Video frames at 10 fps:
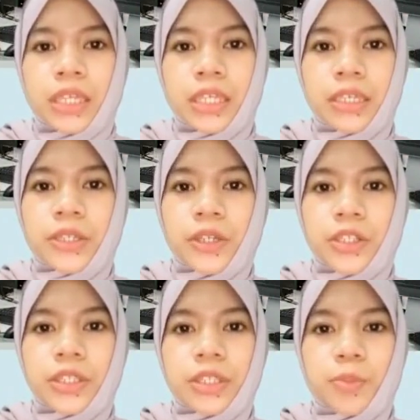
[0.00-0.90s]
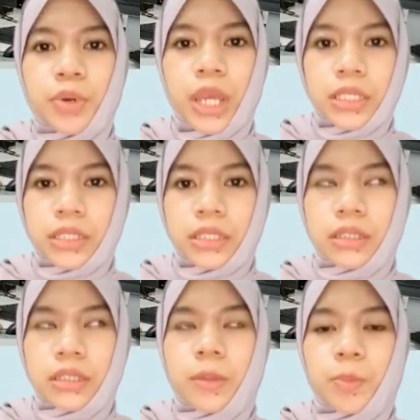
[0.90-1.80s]
he could
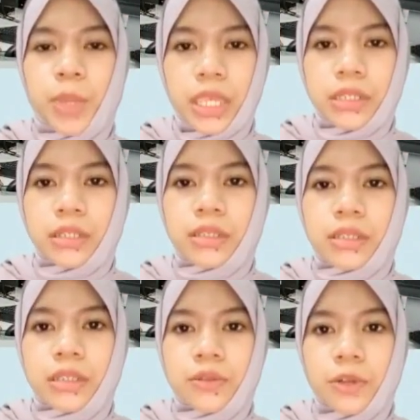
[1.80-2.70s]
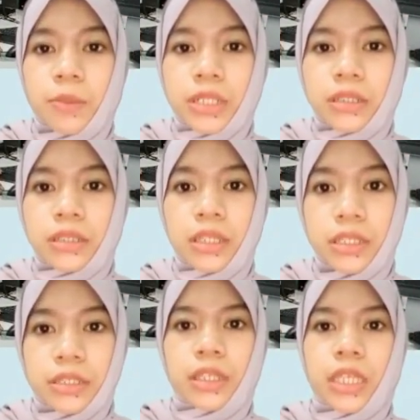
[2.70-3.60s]
suppress a patient's tremors
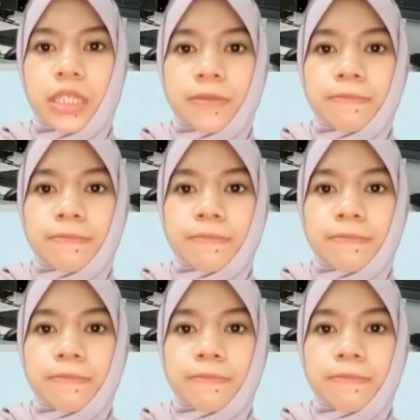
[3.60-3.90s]
instantly.